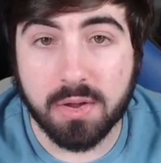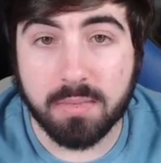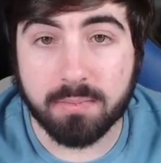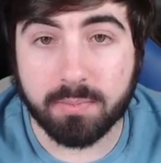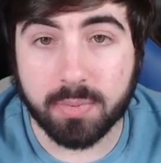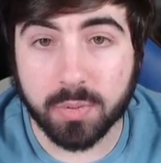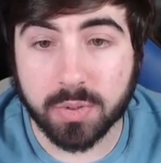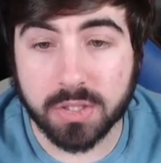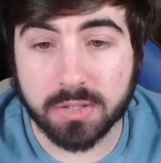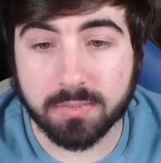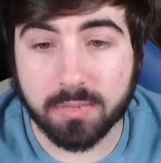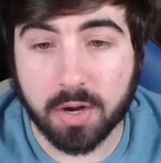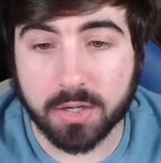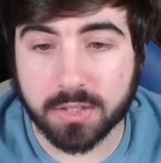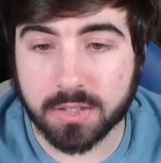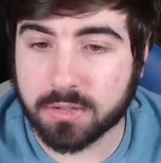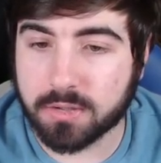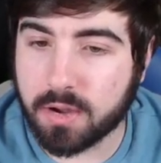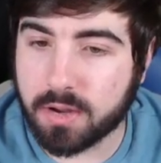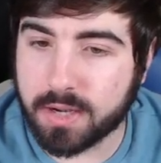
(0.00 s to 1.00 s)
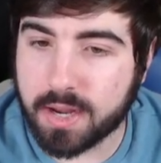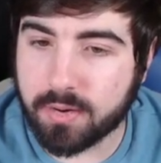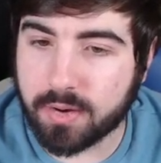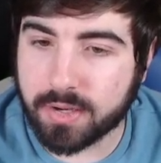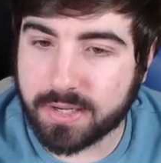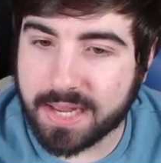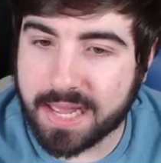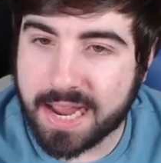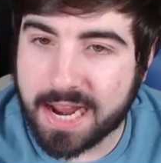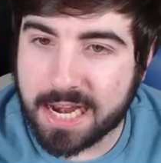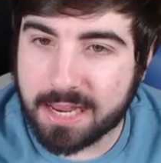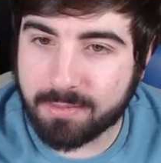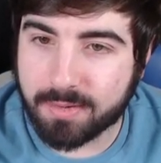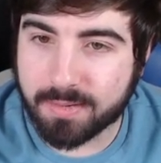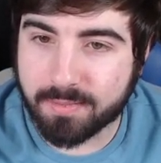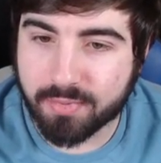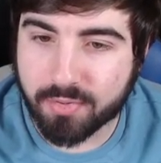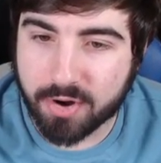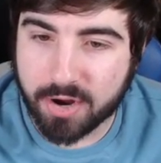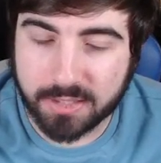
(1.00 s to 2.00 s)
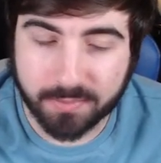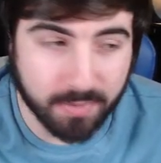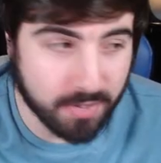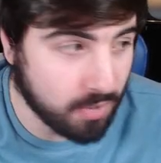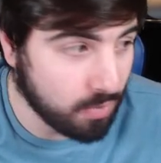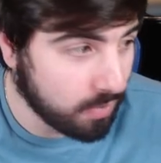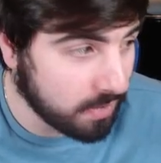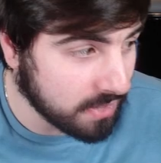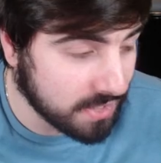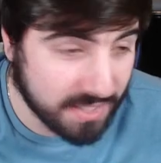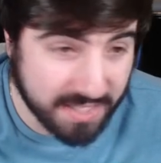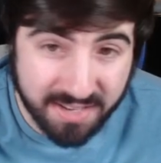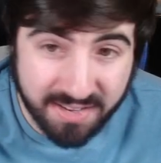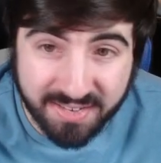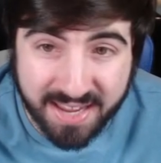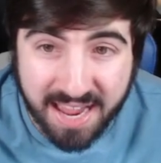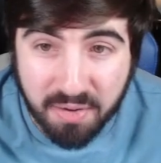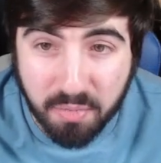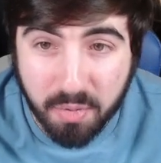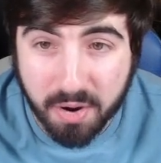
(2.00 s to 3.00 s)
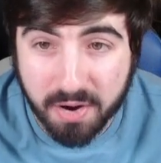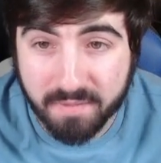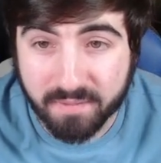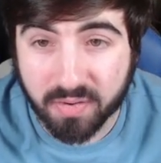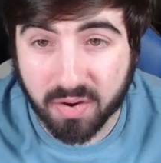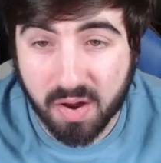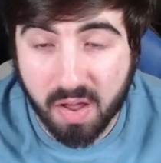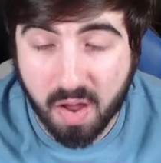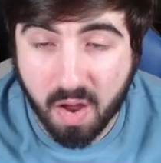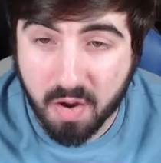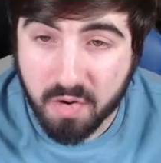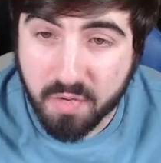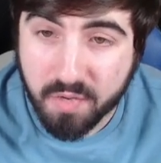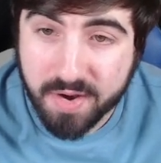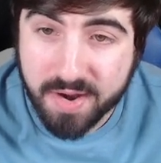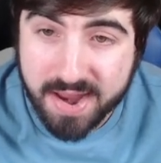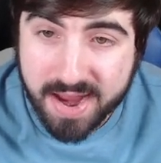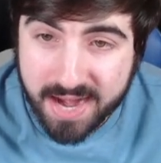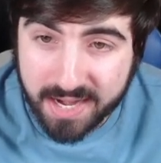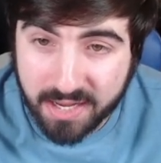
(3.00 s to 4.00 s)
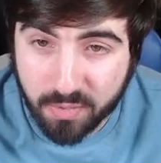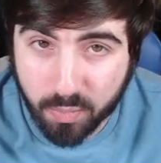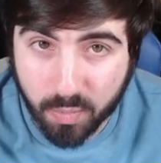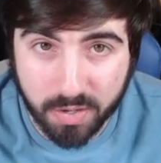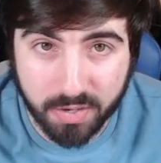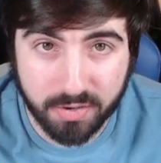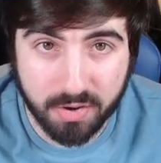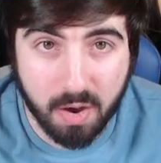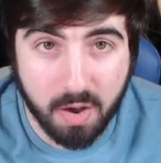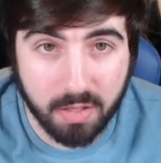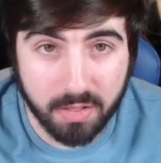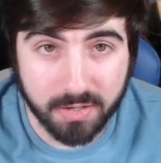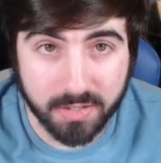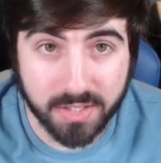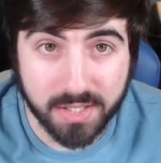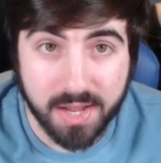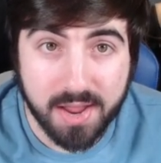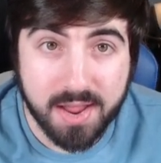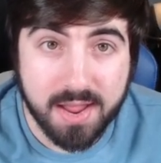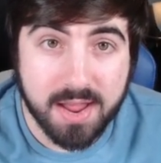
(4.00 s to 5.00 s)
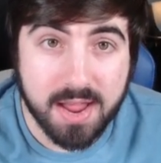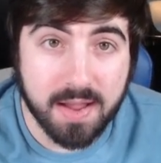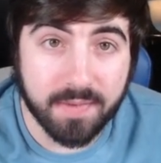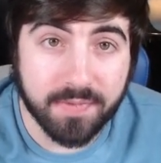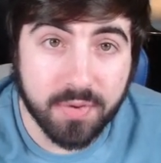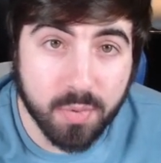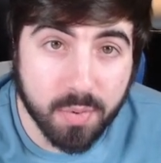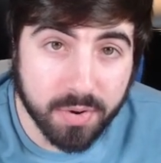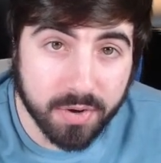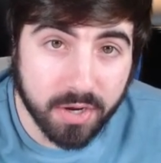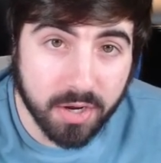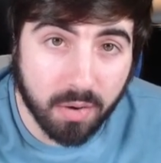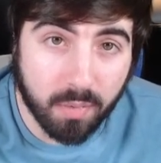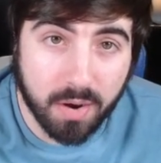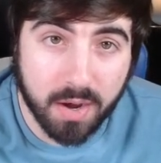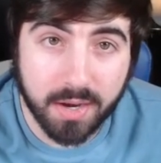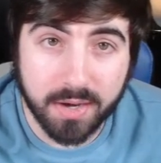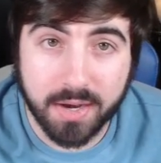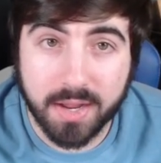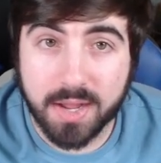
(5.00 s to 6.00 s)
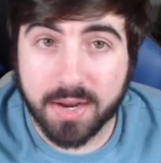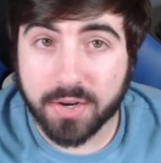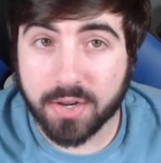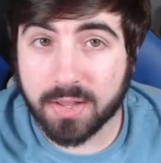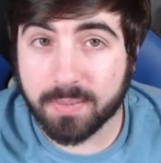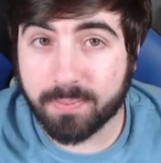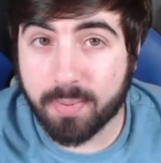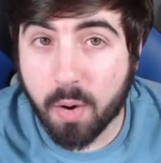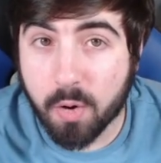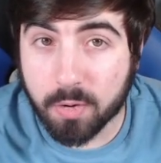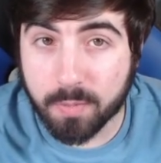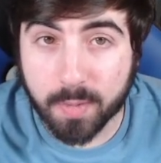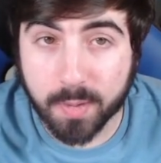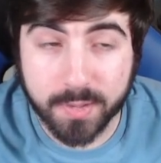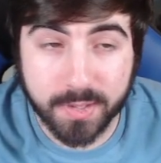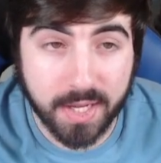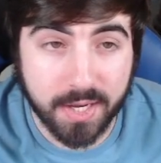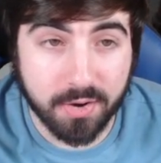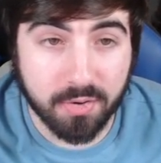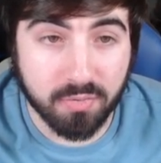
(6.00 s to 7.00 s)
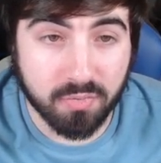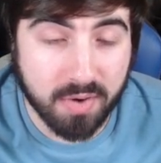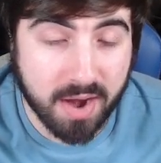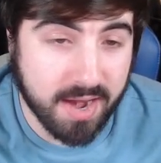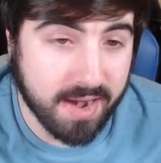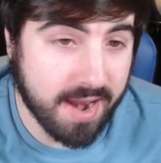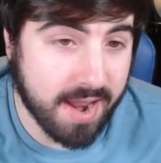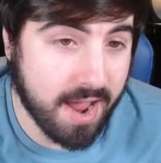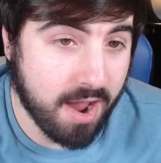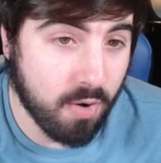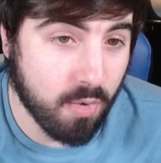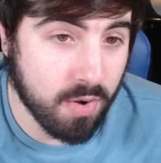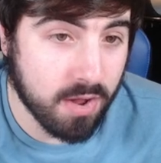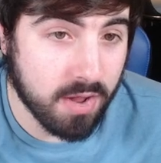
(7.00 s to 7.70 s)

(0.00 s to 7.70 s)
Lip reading: booster box. It's gone down a tiny bit in price, but you can still get one for $181. If you were to go on to the Pokemon Center right now,